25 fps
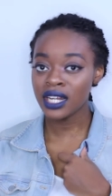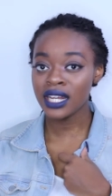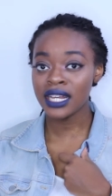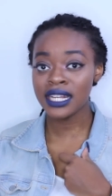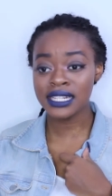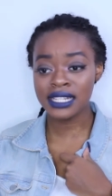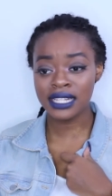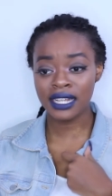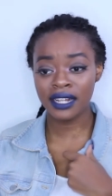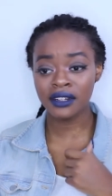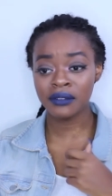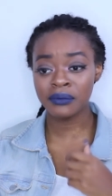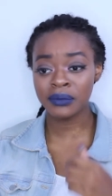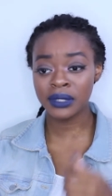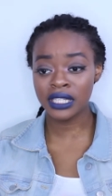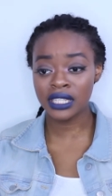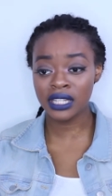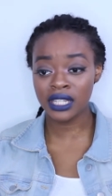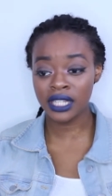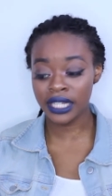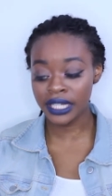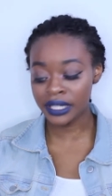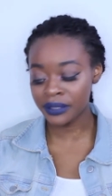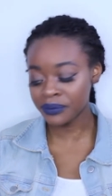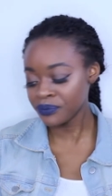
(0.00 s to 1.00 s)
it's gonna be
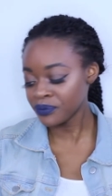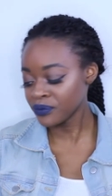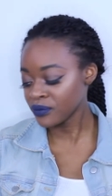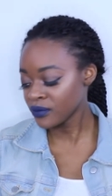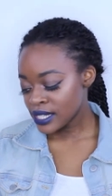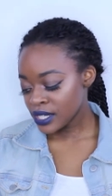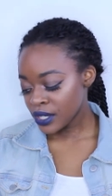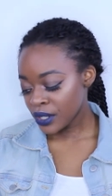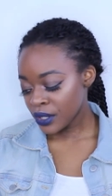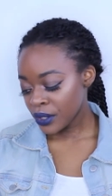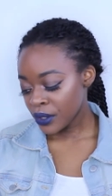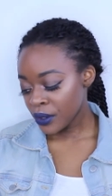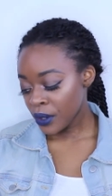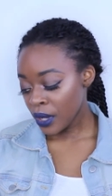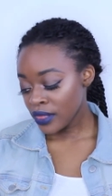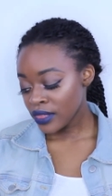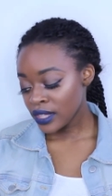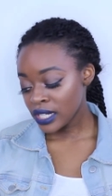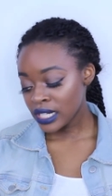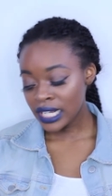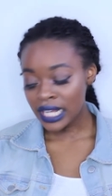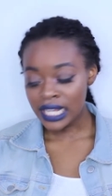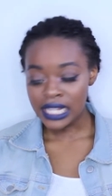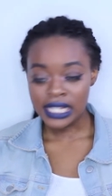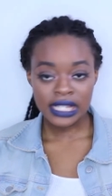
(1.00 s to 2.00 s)
lit. So
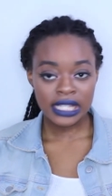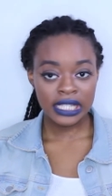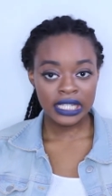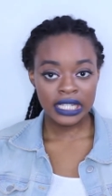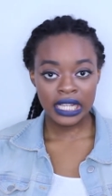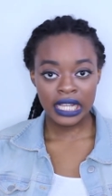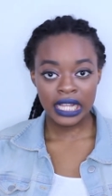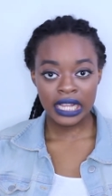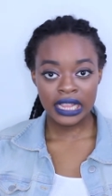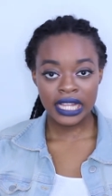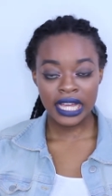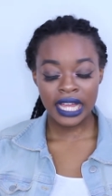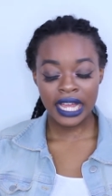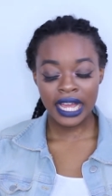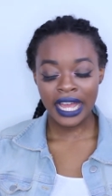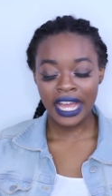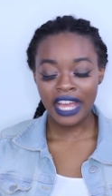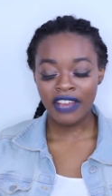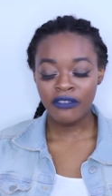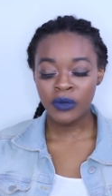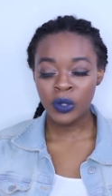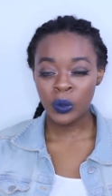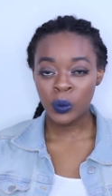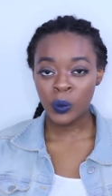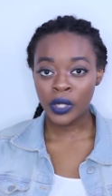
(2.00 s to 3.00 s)
the next thing that
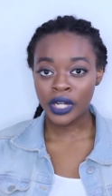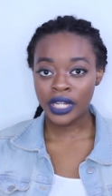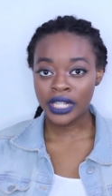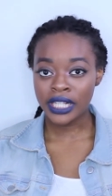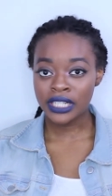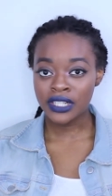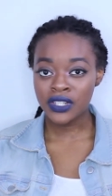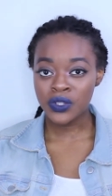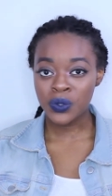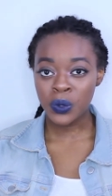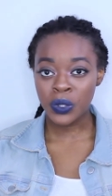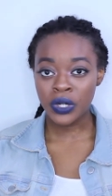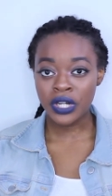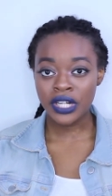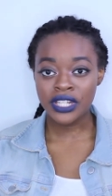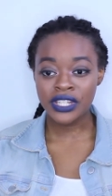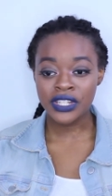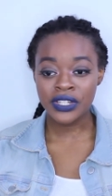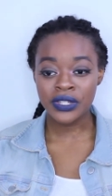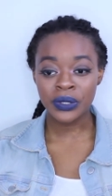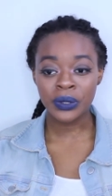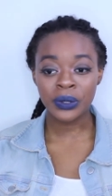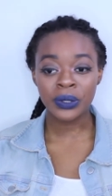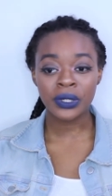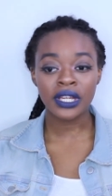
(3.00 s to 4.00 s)
I have been working towards
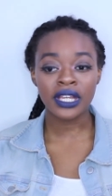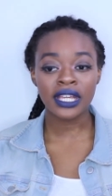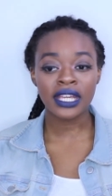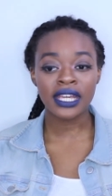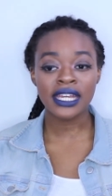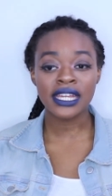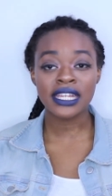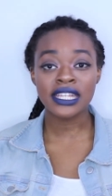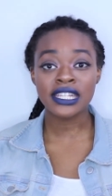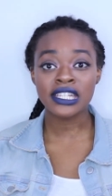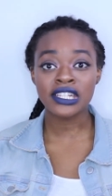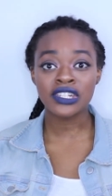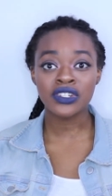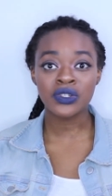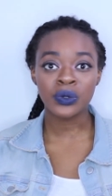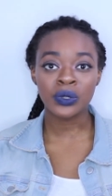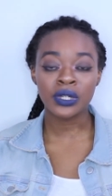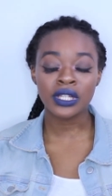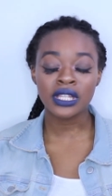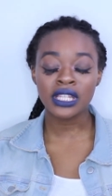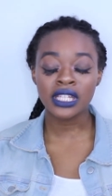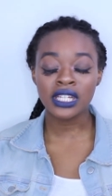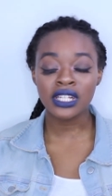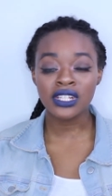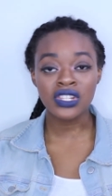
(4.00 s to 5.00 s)
doing is
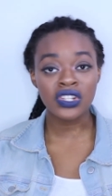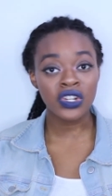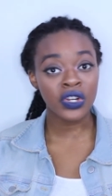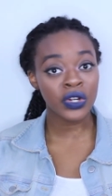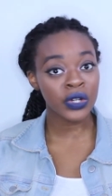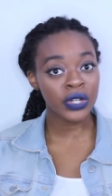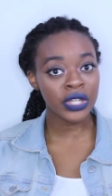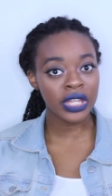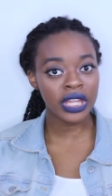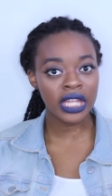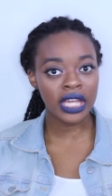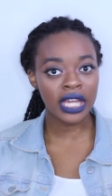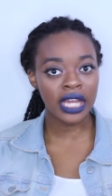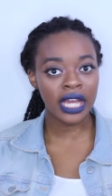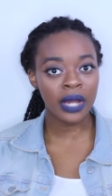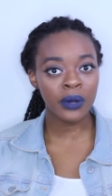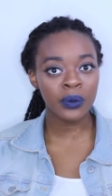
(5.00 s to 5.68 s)
doing things early.